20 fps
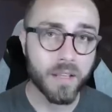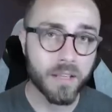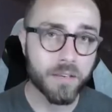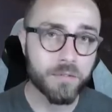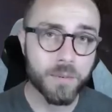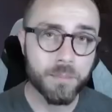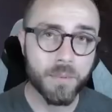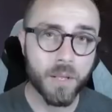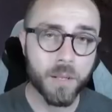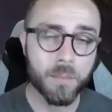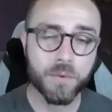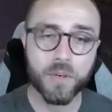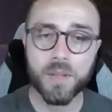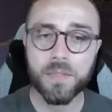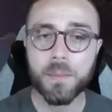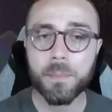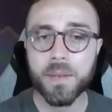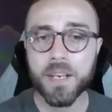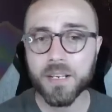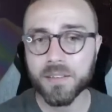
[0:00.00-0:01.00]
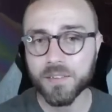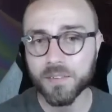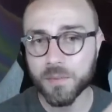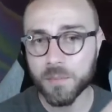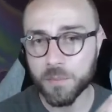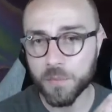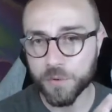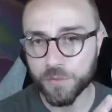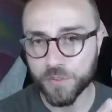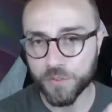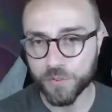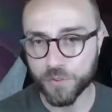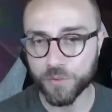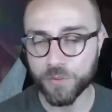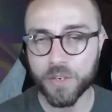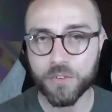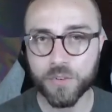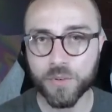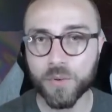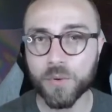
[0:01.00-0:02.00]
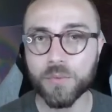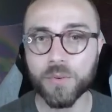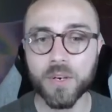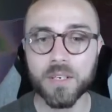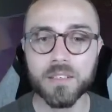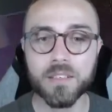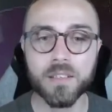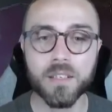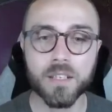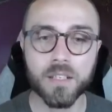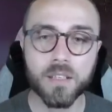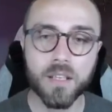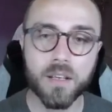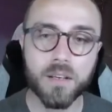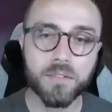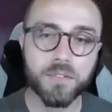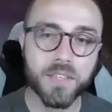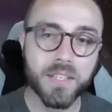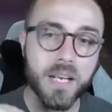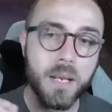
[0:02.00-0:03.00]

I left Embalmer on the pants, moved Serration over onto the gloves,